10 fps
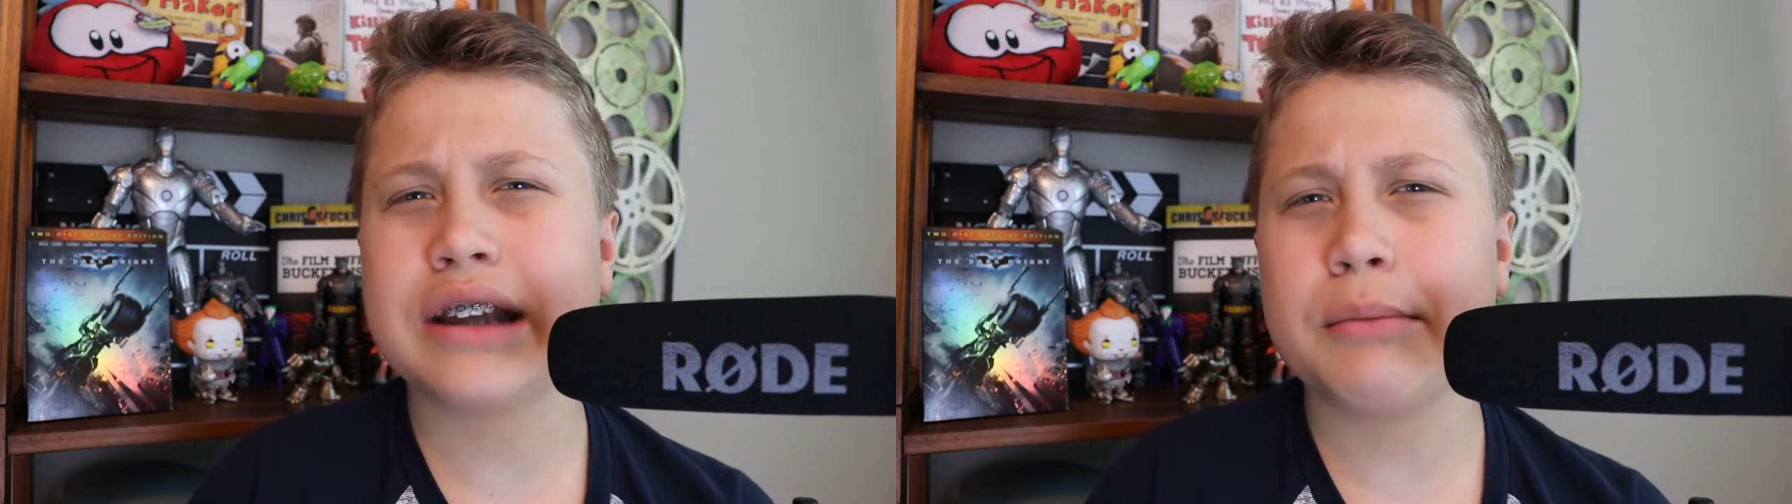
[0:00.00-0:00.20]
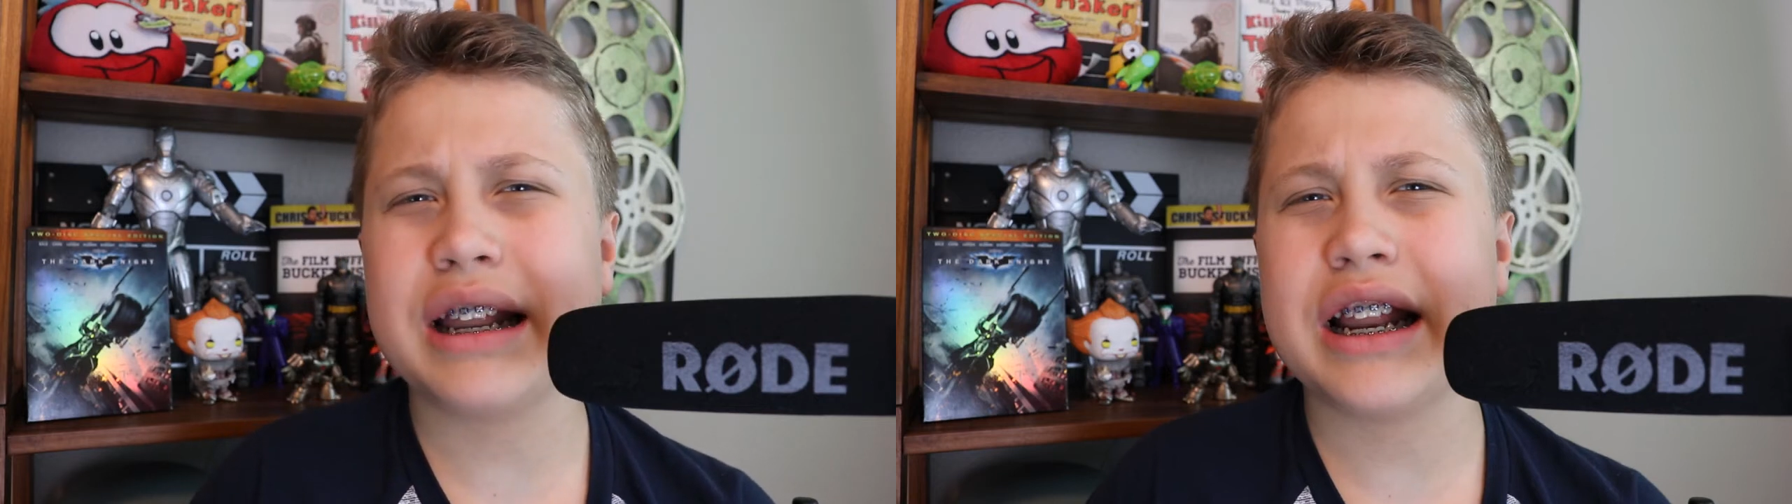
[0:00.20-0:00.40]

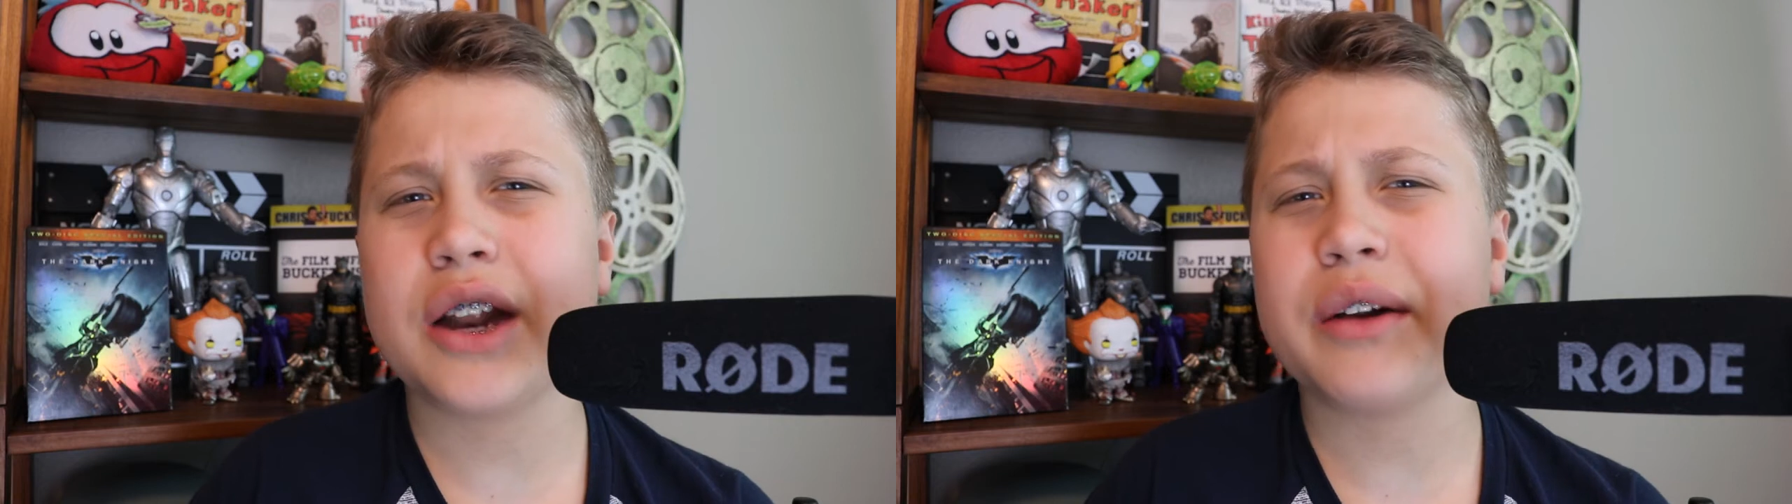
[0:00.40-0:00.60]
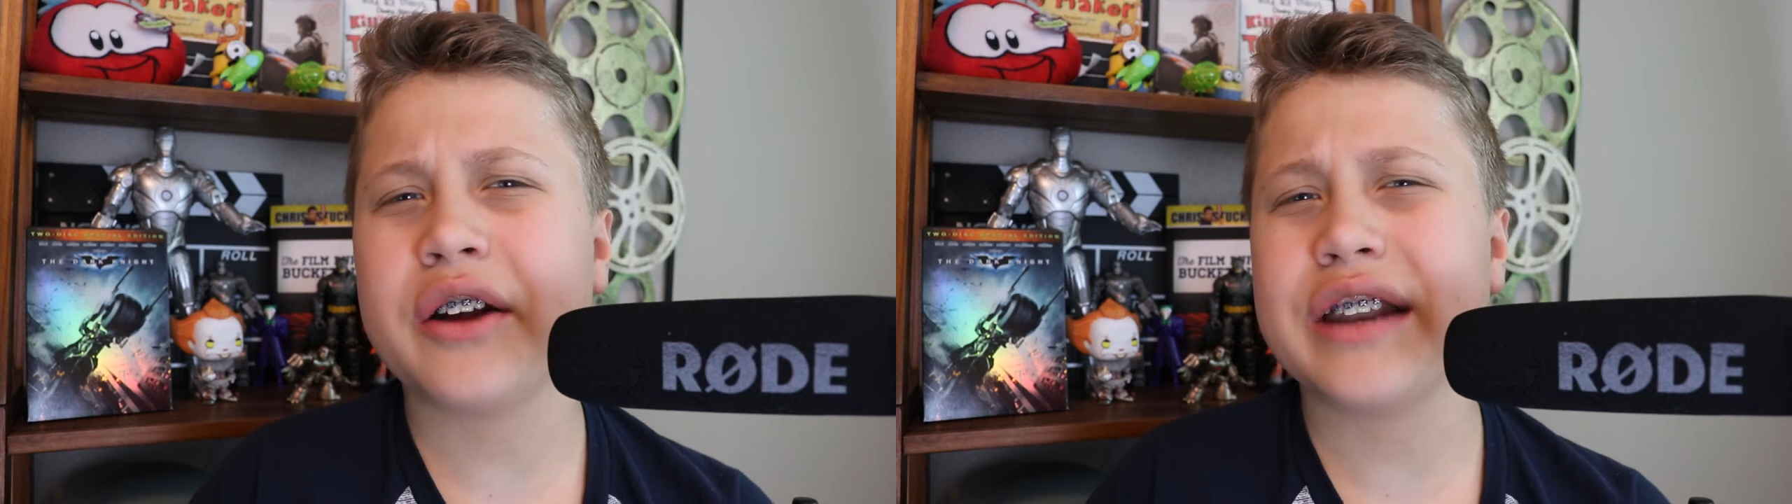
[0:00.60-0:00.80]
coming in
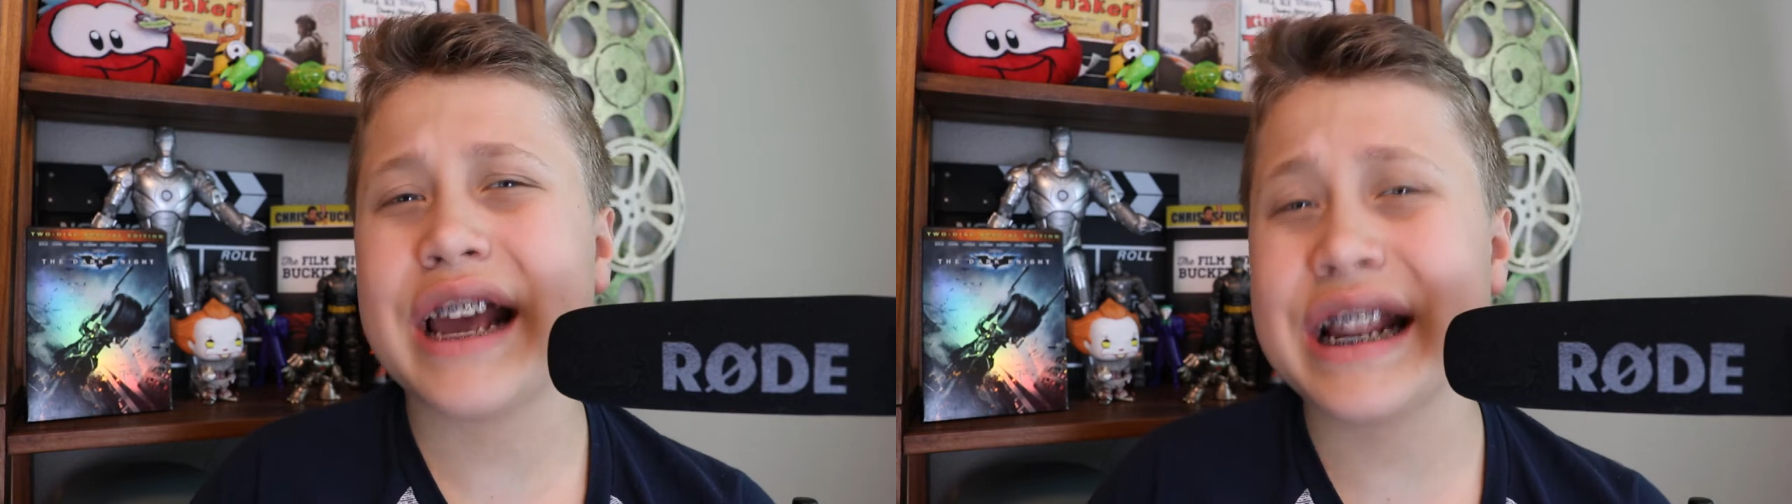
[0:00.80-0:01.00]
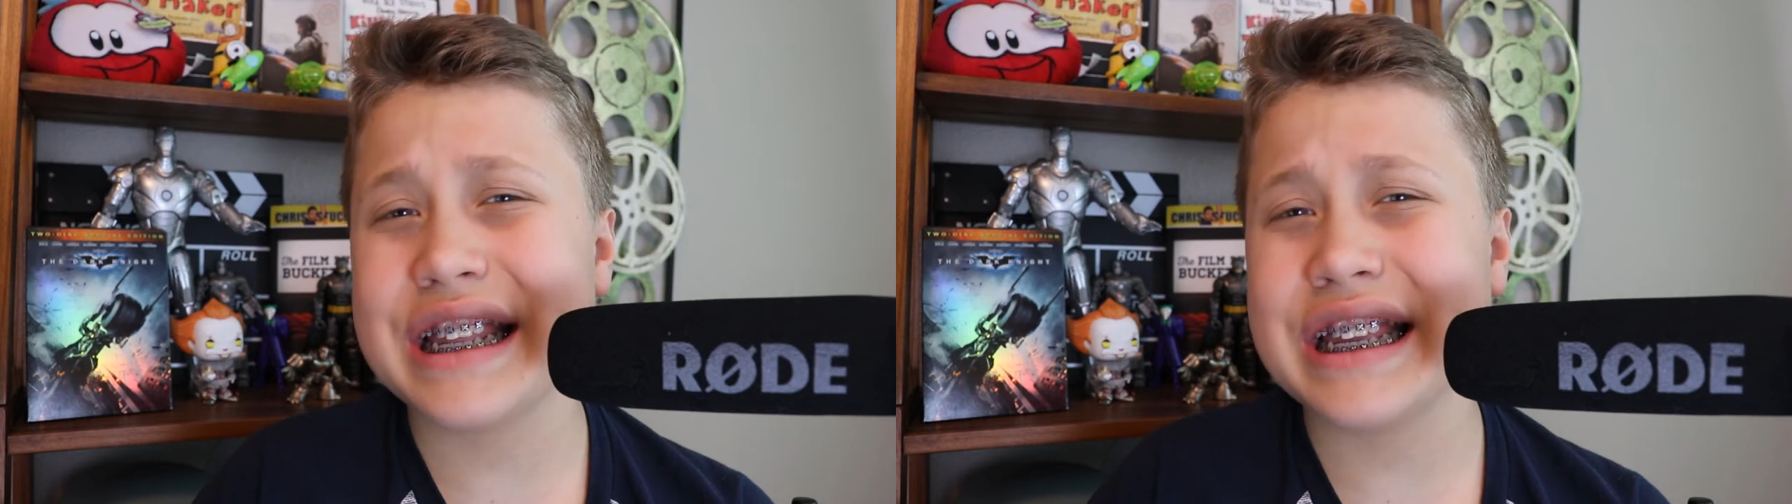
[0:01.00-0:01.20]
at around
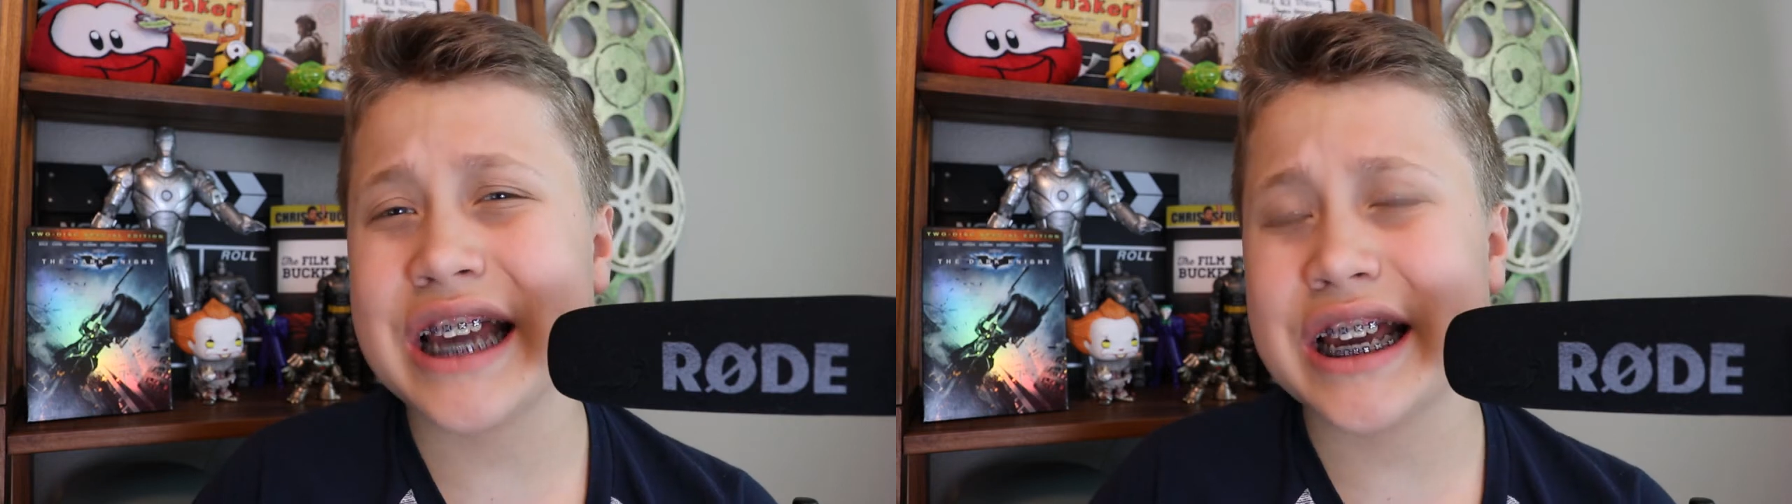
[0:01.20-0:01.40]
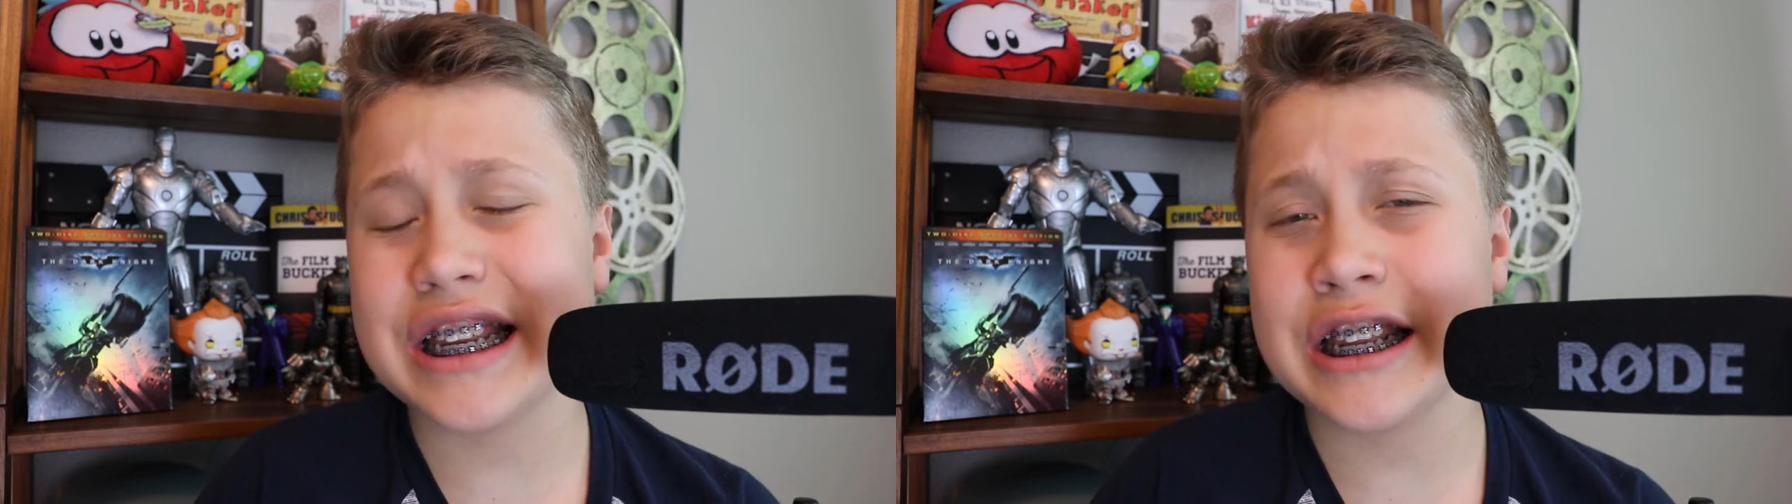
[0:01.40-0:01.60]

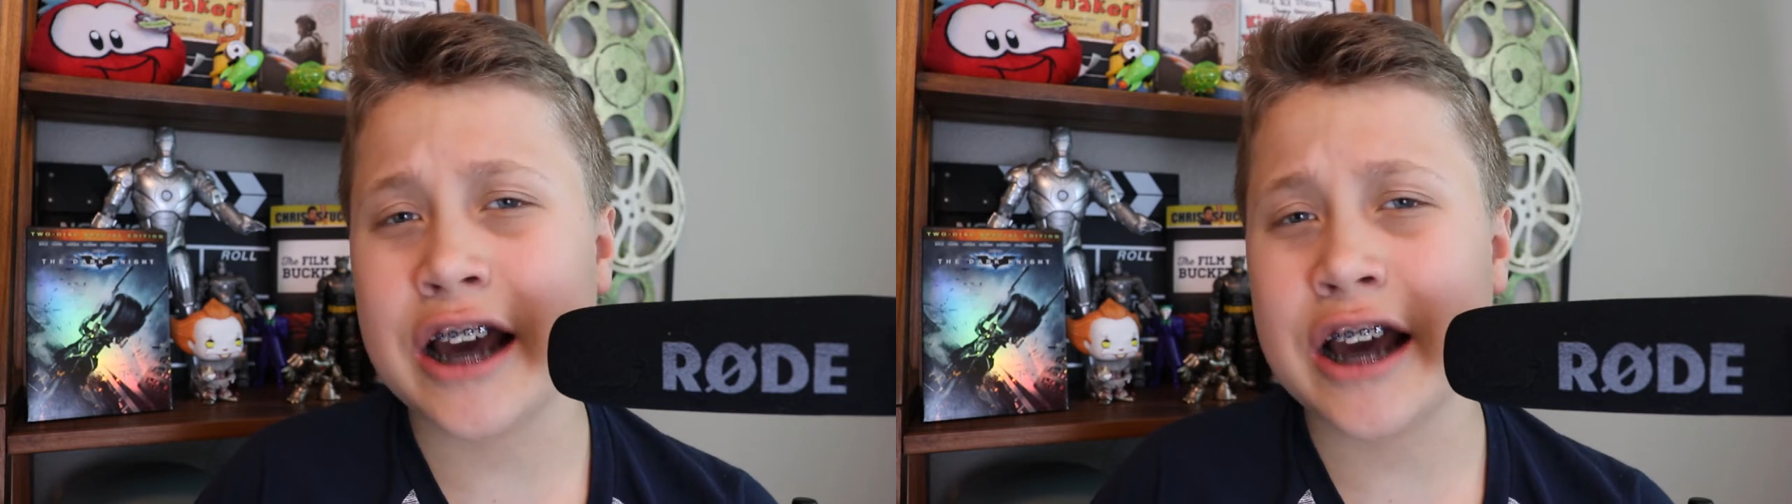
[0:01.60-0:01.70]
$19.99.